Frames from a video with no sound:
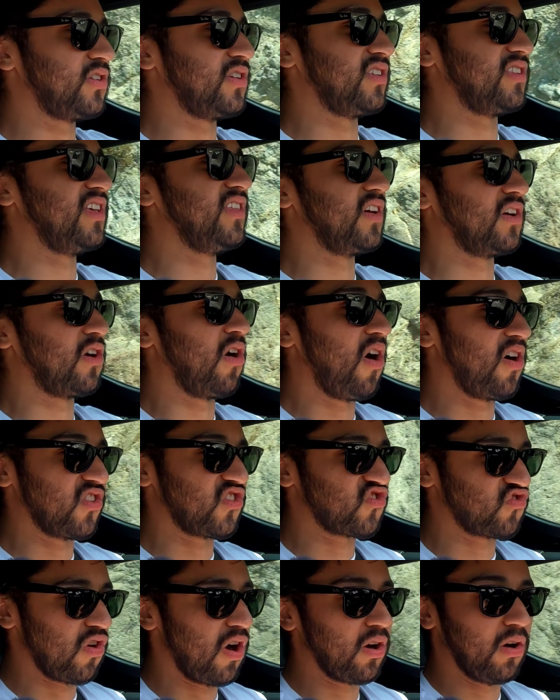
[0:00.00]
to see the car
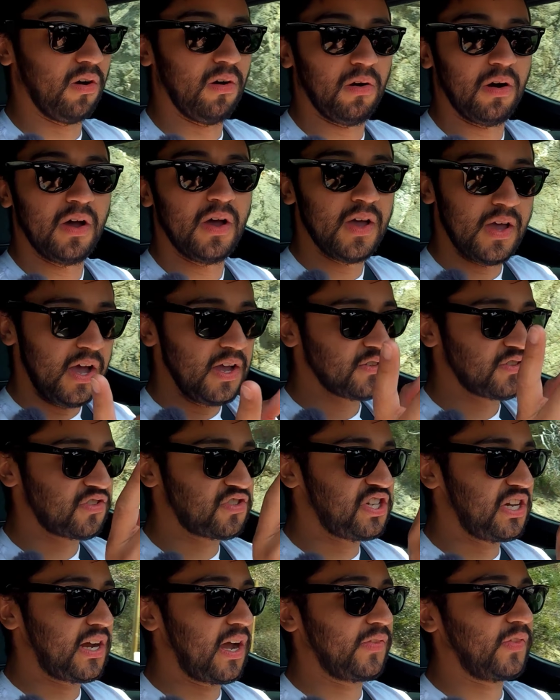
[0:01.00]
struggle.
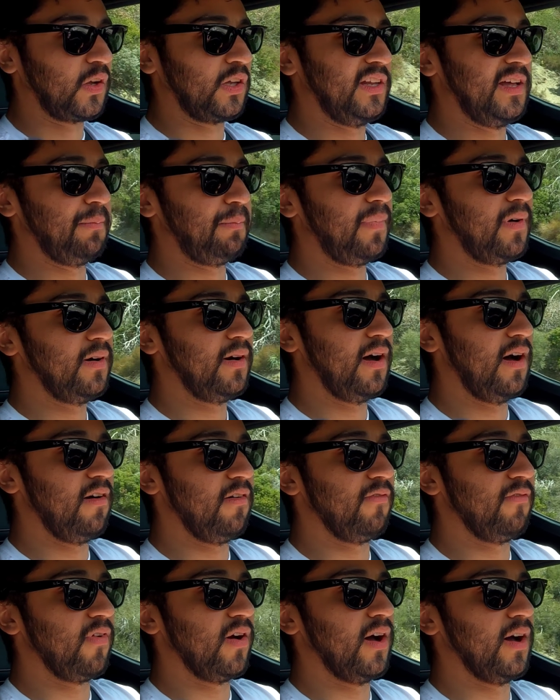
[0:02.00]
Just check out the clip
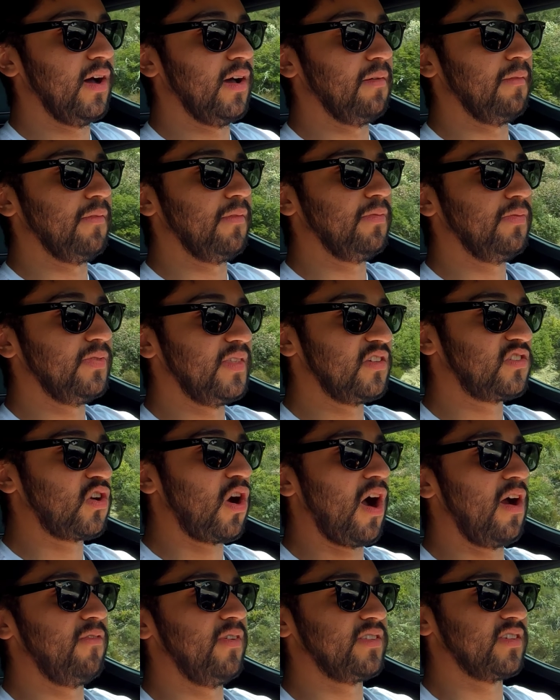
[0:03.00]
of this
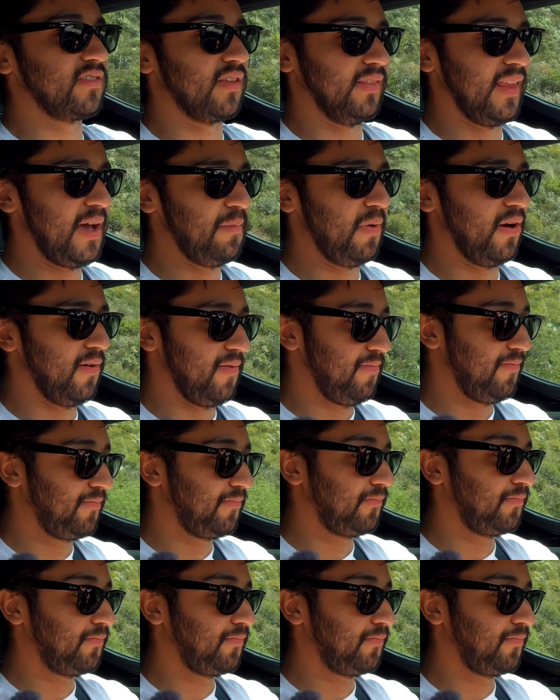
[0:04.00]
car versus the Lambo.